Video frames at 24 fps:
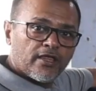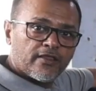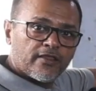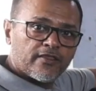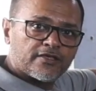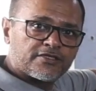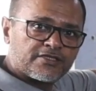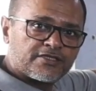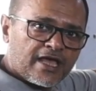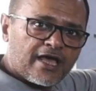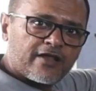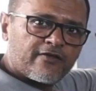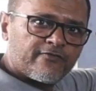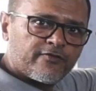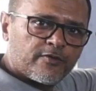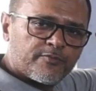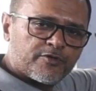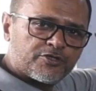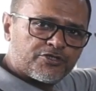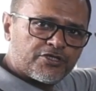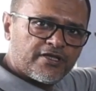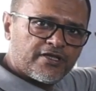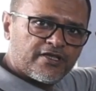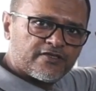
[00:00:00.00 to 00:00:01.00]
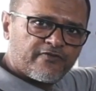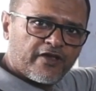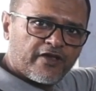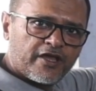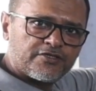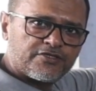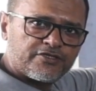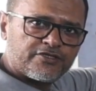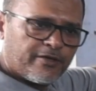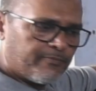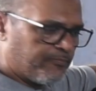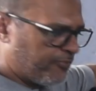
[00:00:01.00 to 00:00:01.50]
The start of the machine is very
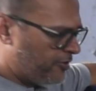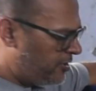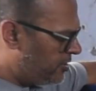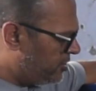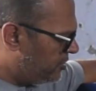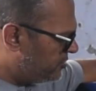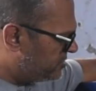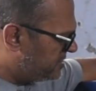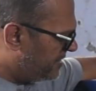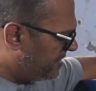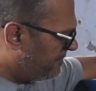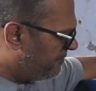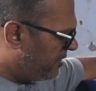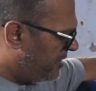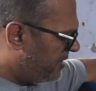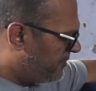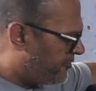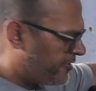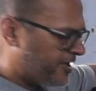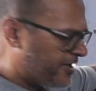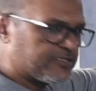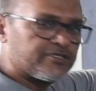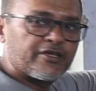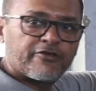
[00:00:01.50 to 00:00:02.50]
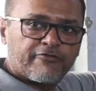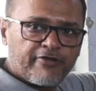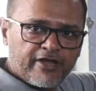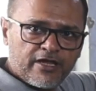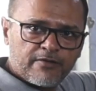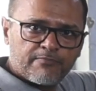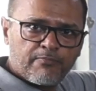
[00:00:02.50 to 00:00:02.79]
simple. You simply press the green